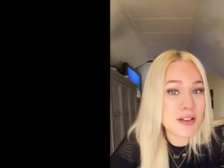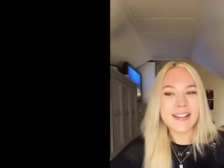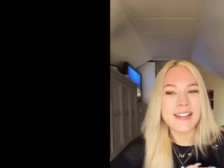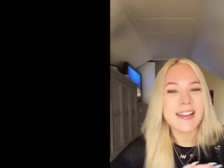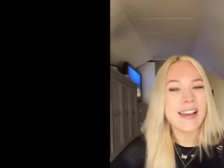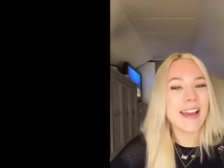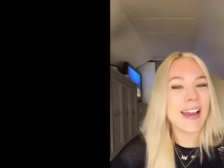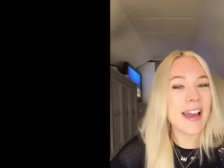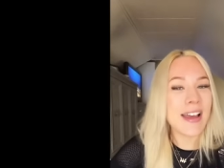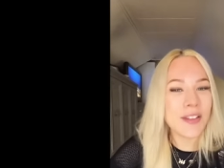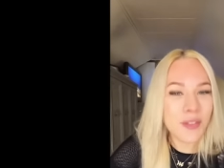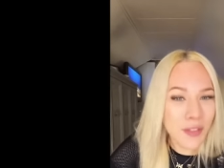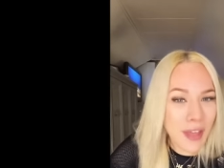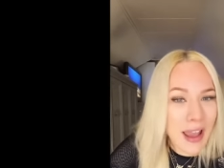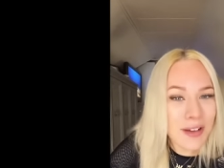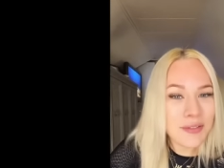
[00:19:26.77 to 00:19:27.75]
Like, I
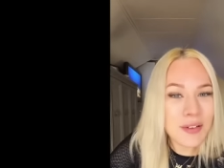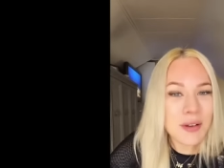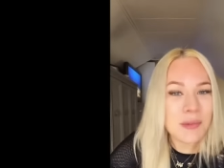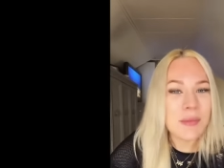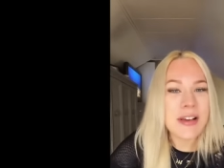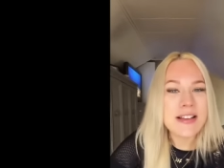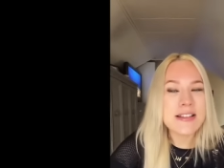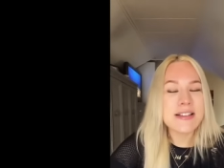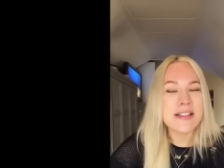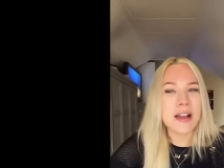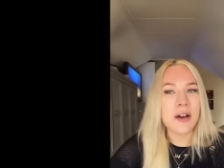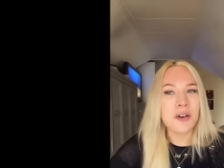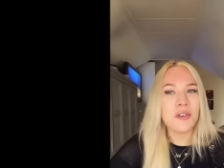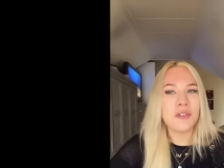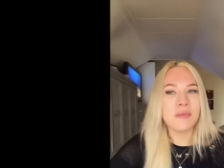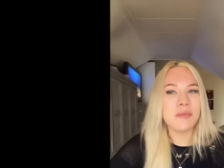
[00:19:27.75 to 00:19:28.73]
laugh at
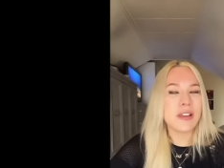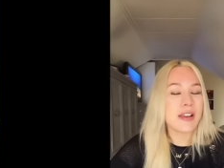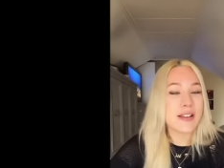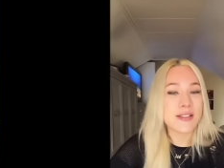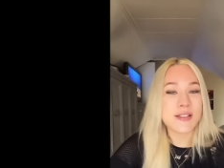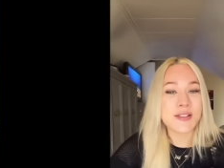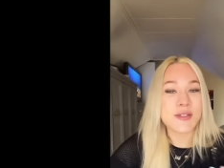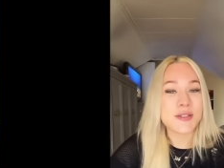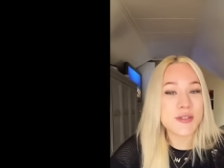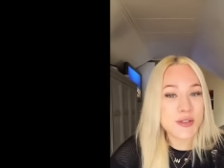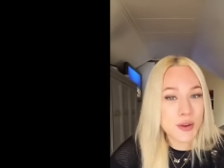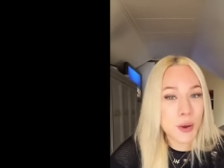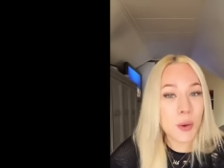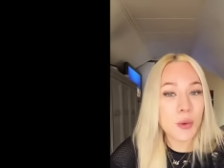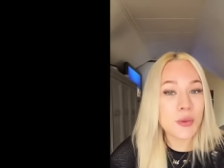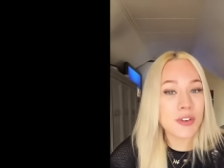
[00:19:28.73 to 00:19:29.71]
myself because it's
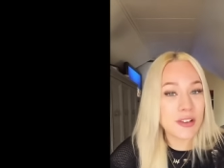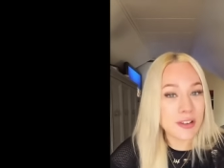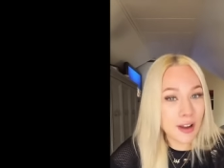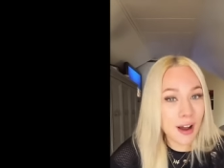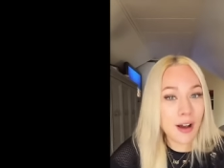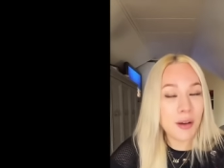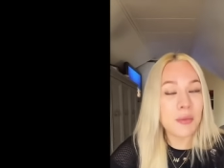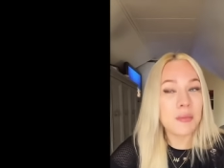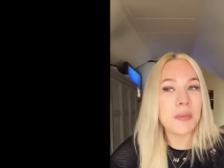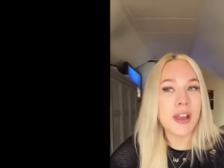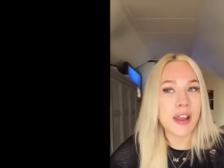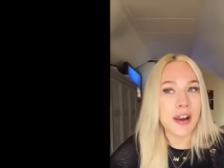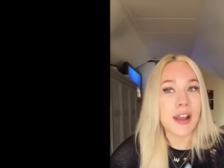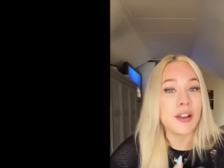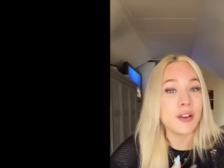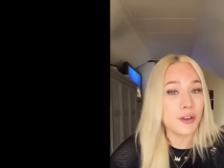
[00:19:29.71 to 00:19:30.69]
so dumb and
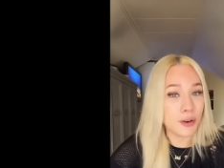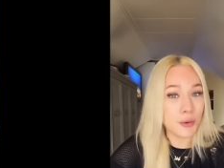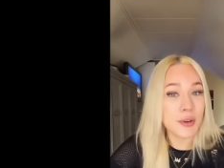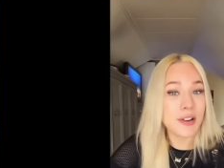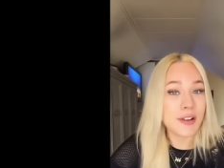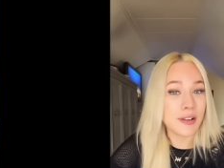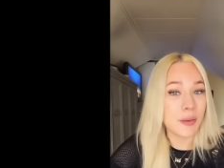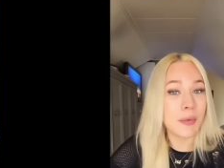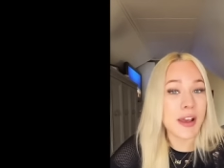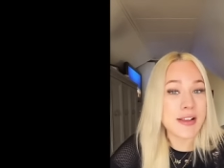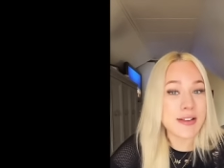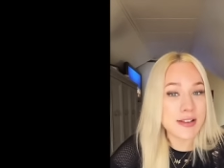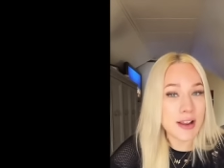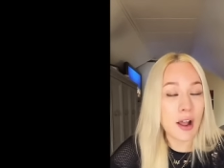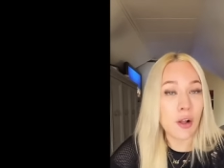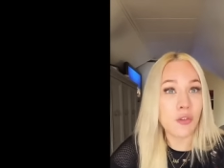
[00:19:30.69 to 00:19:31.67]
I do it to
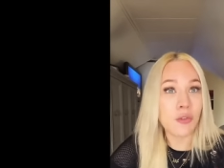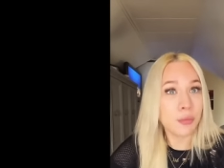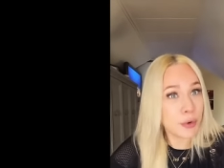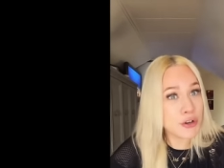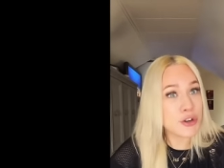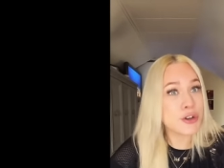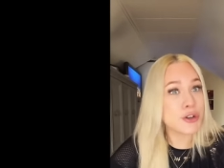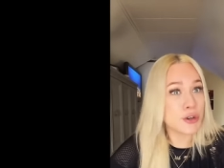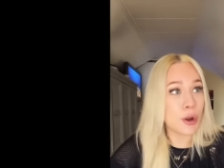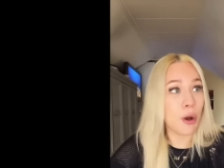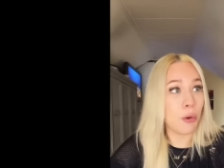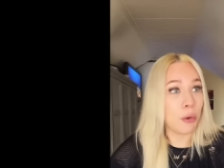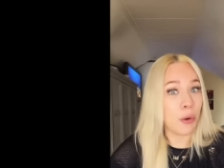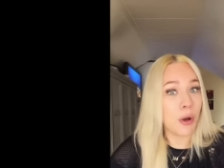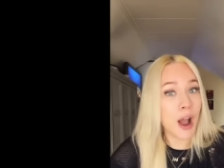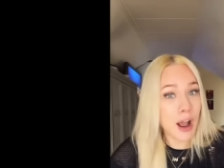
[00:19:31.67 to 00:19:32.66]
myself, but just
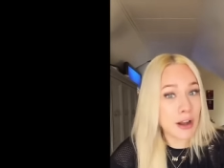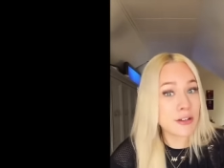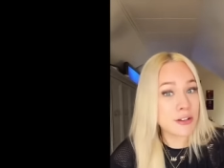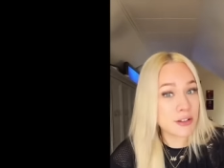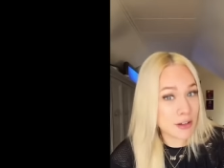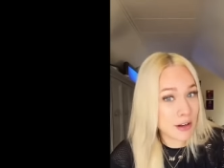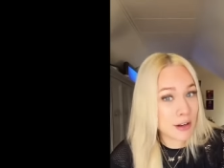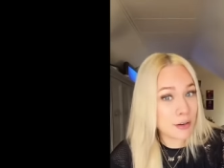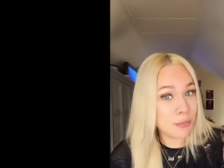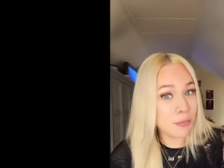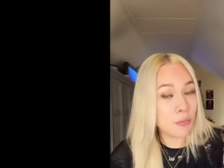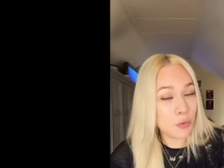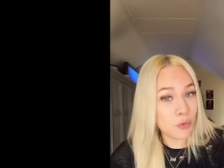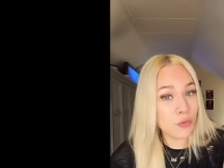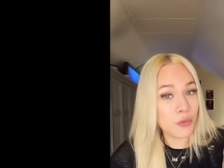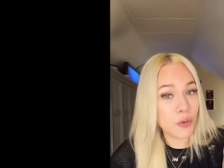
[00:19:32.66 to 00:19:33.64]
know, I did
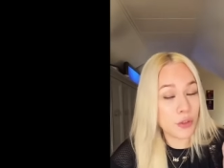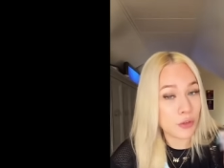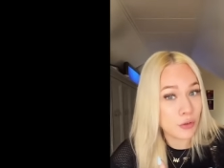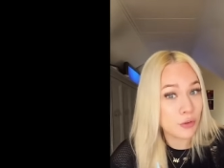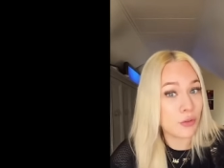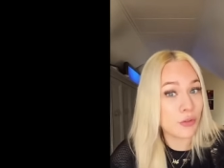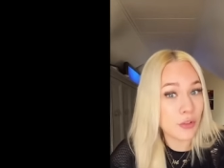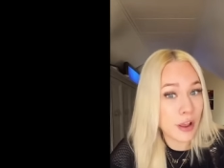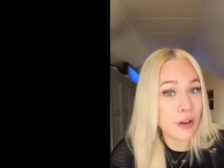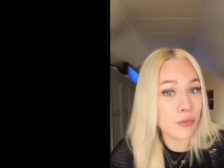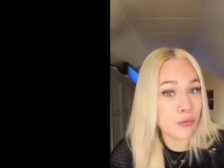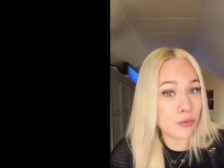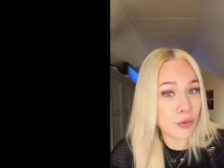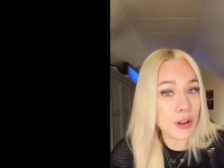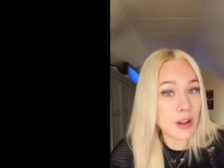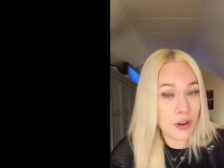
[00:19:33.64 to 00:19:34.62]
move the like
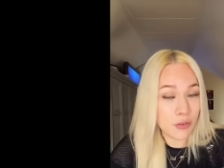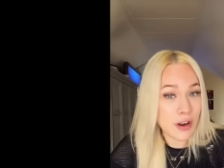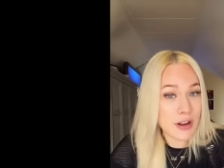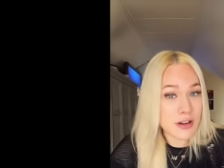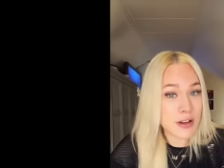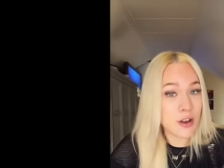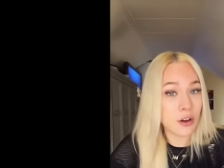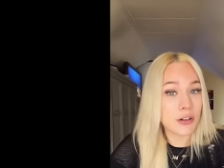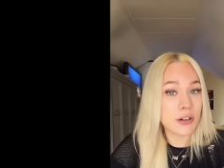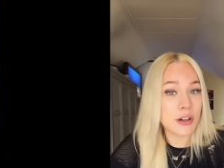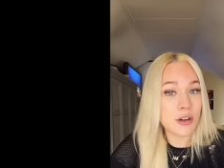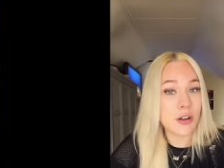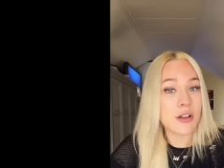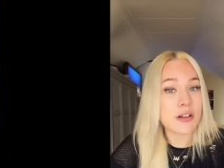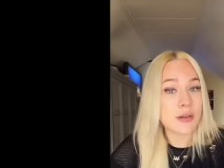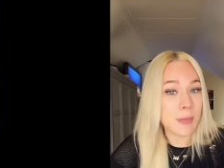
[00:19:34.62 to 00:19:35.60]
really crazy haunted
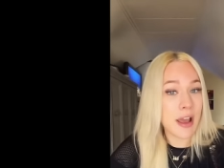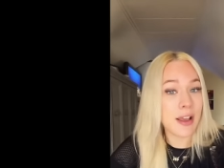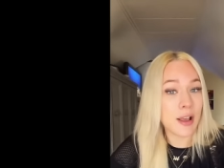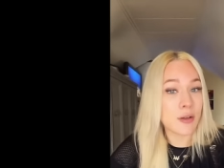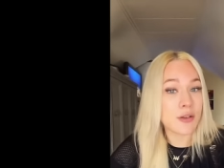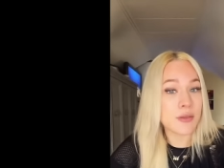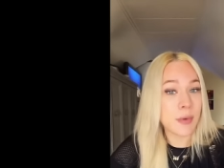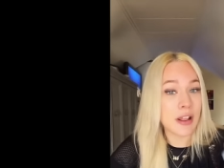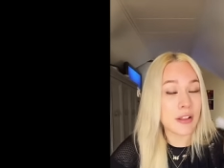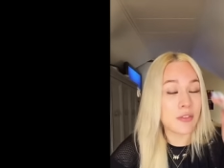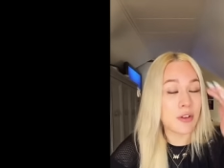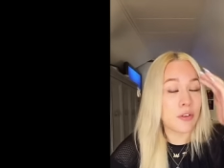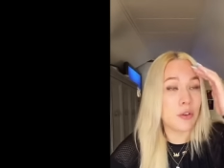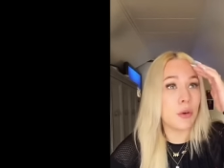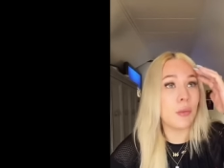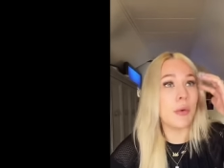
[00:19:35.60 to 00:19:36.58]
dolls back out to my living
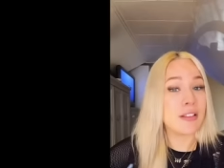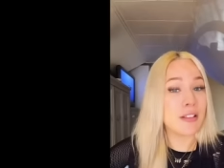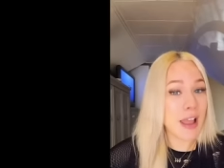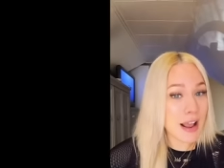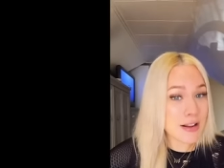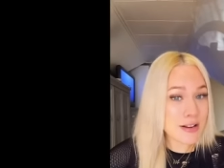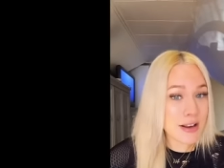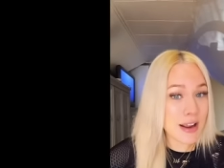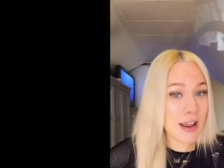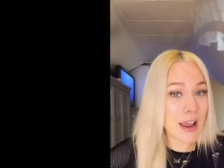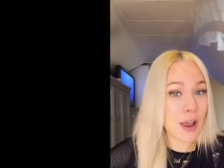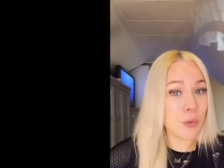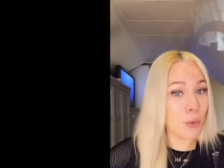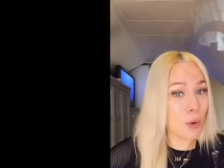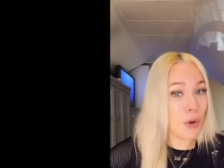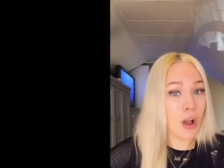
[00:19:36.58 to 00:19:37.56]
room. But last night
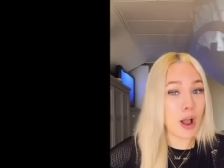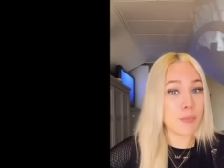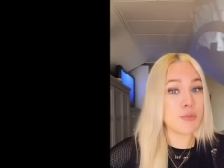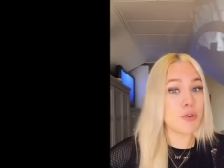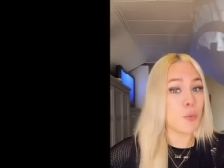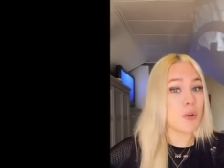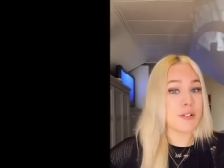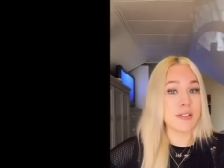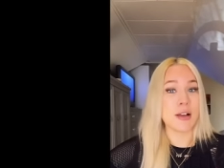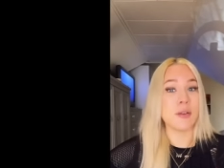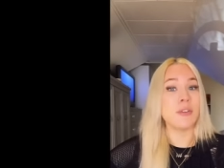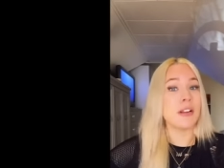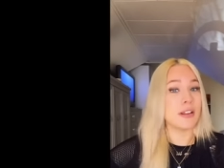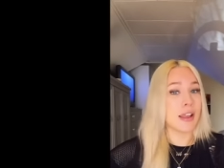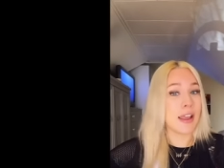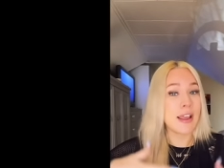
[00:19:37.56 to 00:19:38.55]
I woke up to what
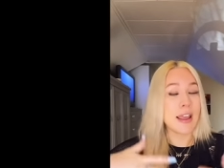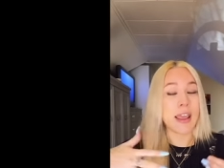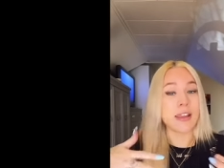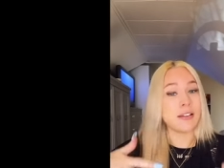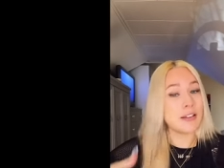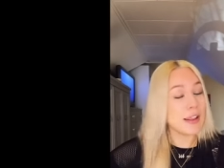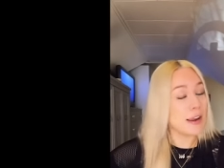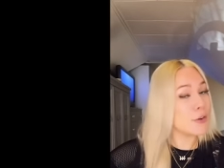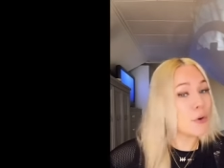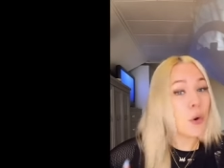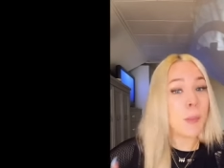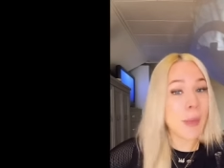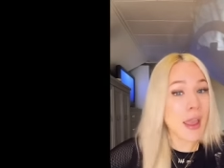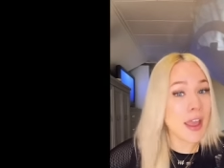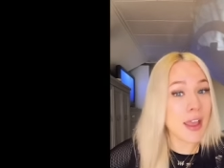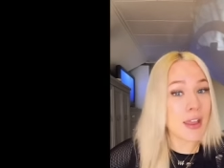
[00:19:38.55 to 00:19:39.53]
sounded like a literal
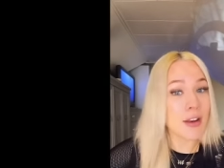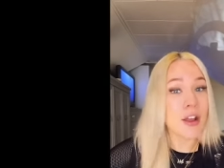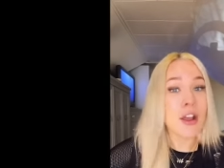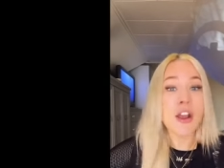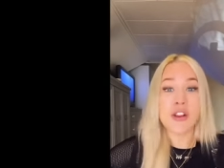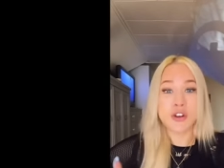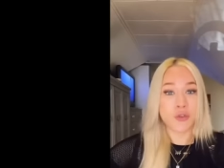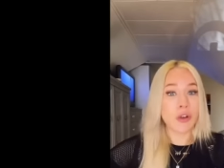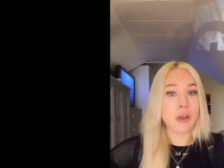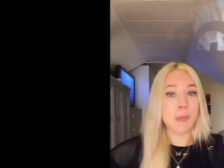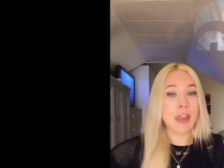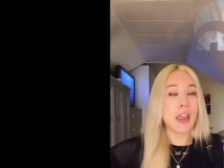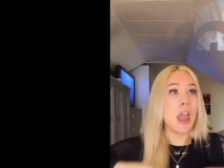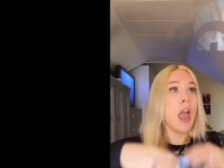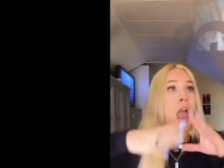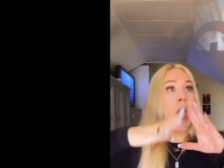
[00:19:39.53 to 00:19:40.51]
man
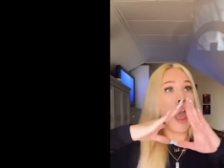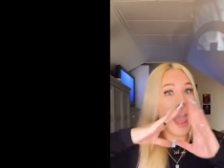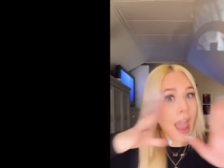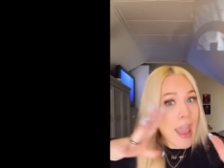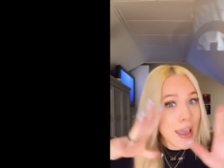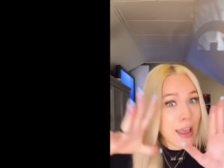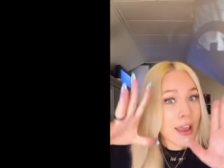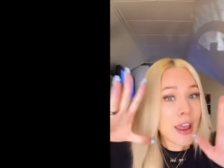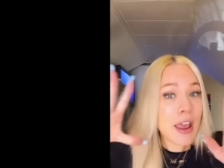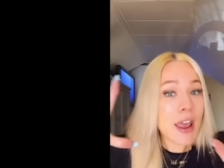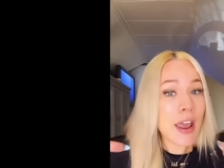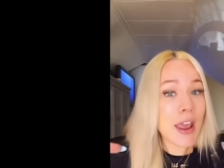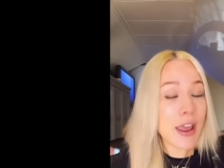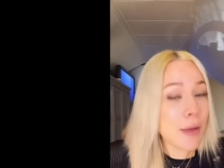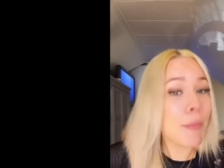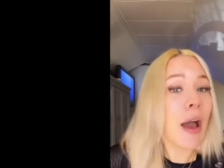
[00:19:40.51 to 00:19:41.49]
screaming, "Hey,
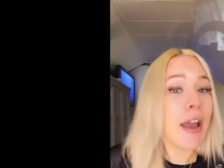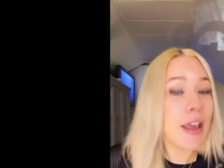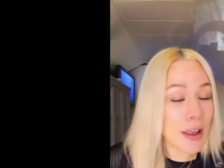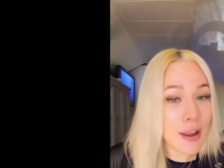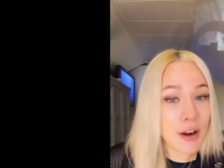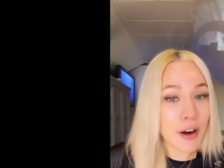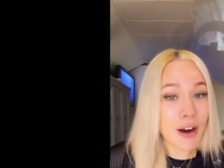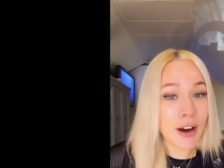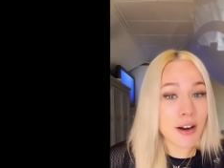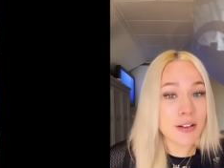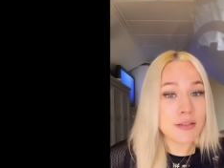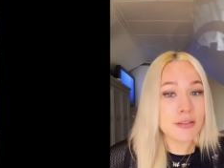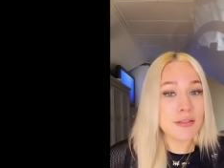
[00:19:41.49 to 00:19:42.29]
in my ear,